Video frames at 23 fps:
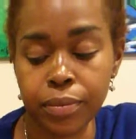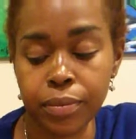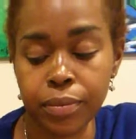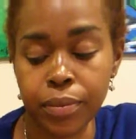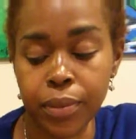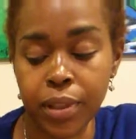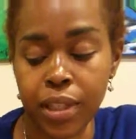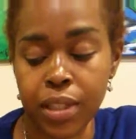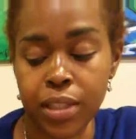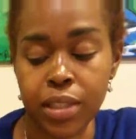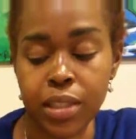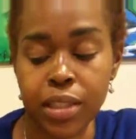
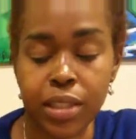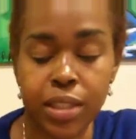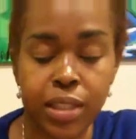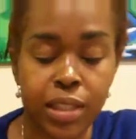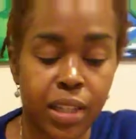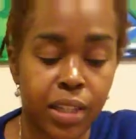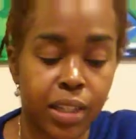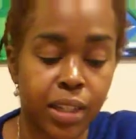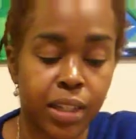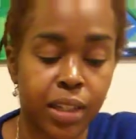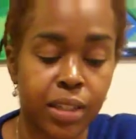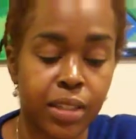Because this is
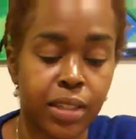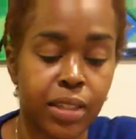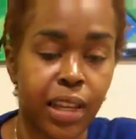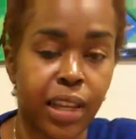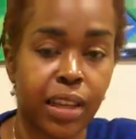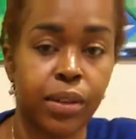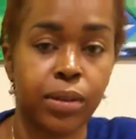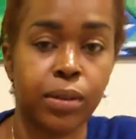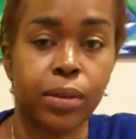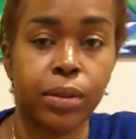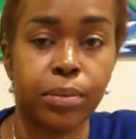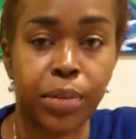ending a
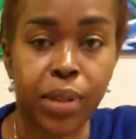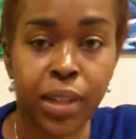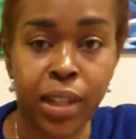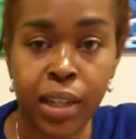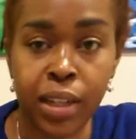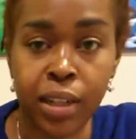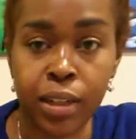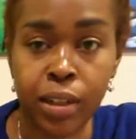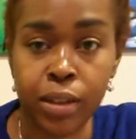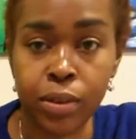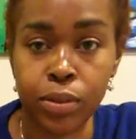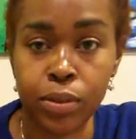cycle and
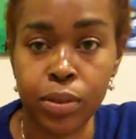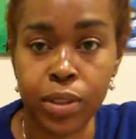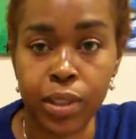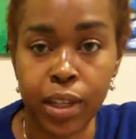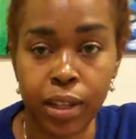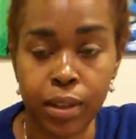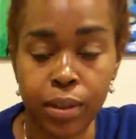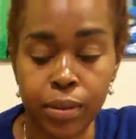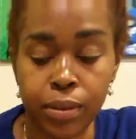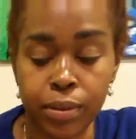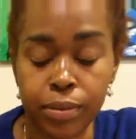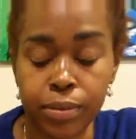beginning a new
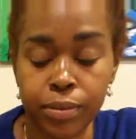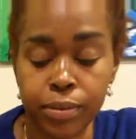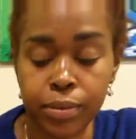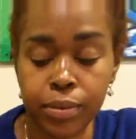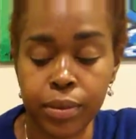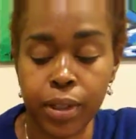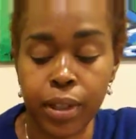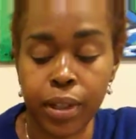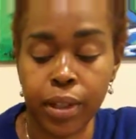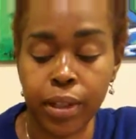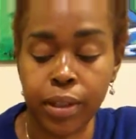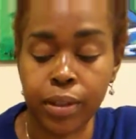cycle,
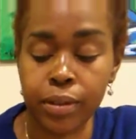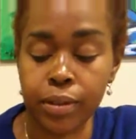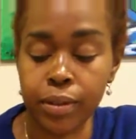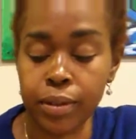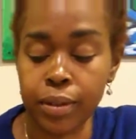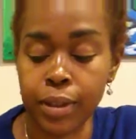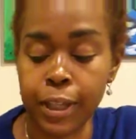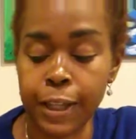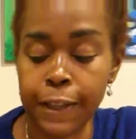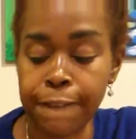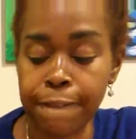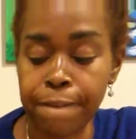right?
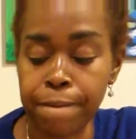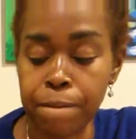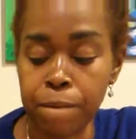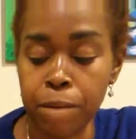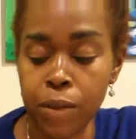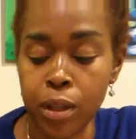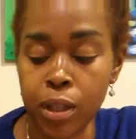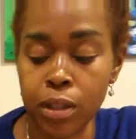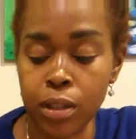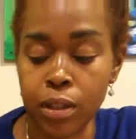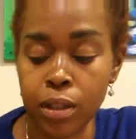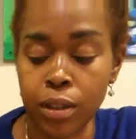
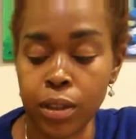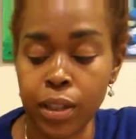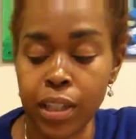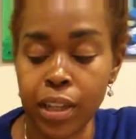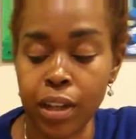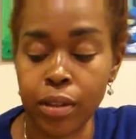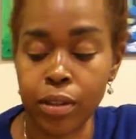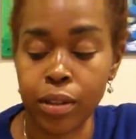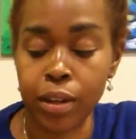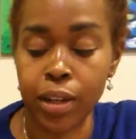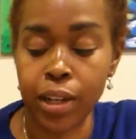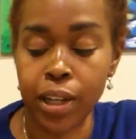So, Leo,
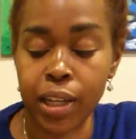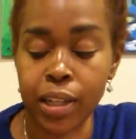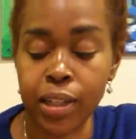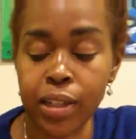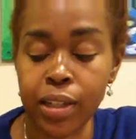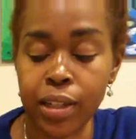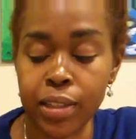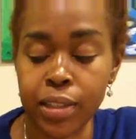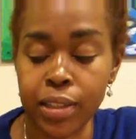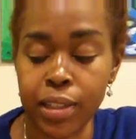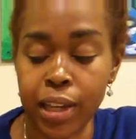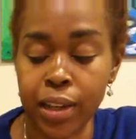you're ending
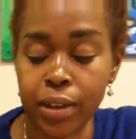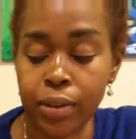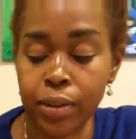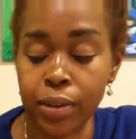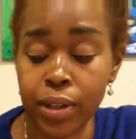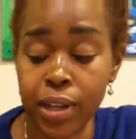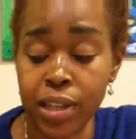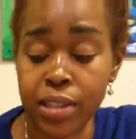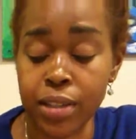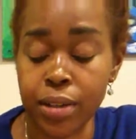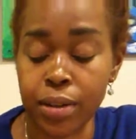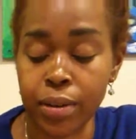a cycle, and
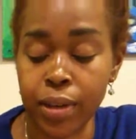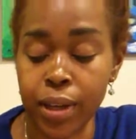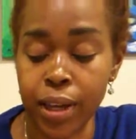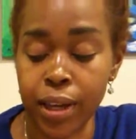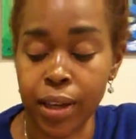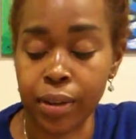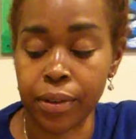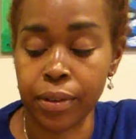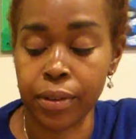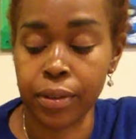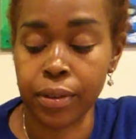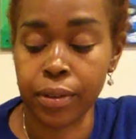that's
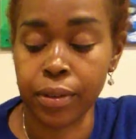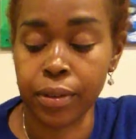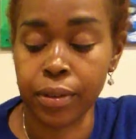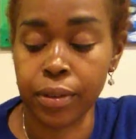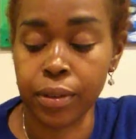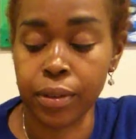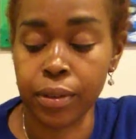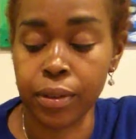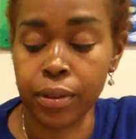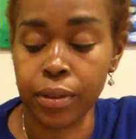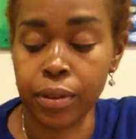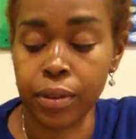okay.
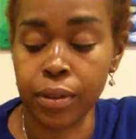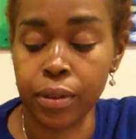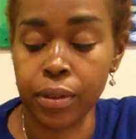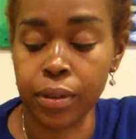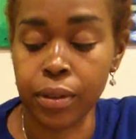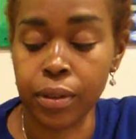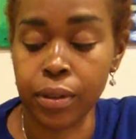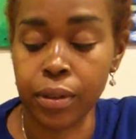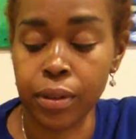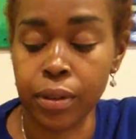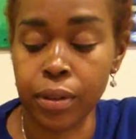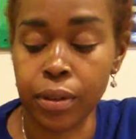
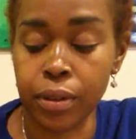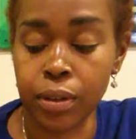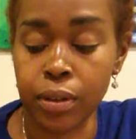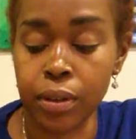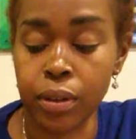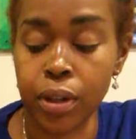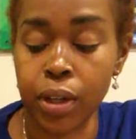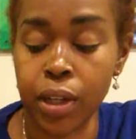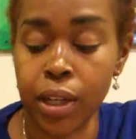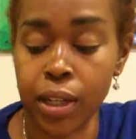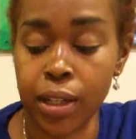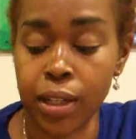
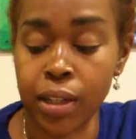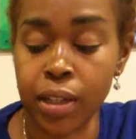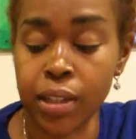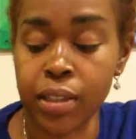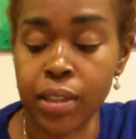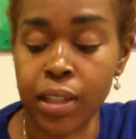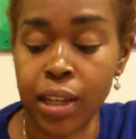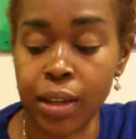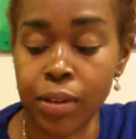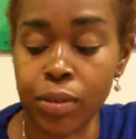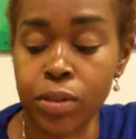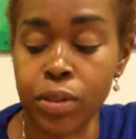You're ending a
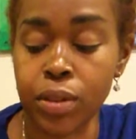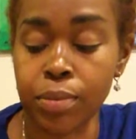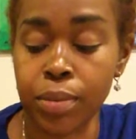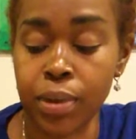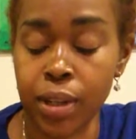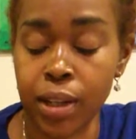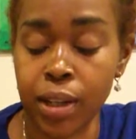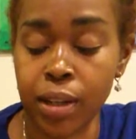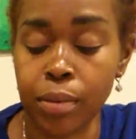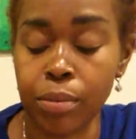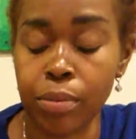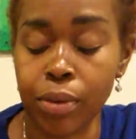cycle to
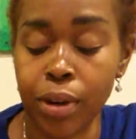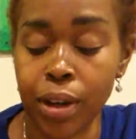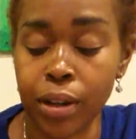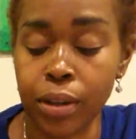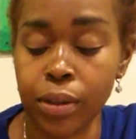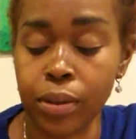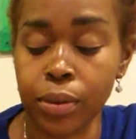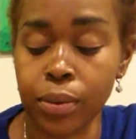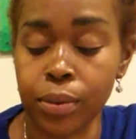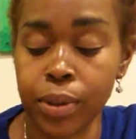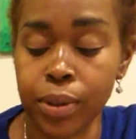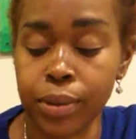begin a brand
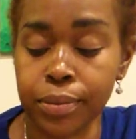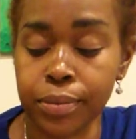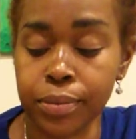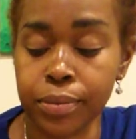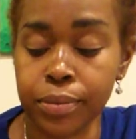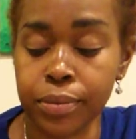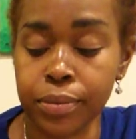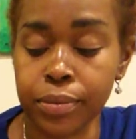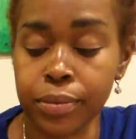new one.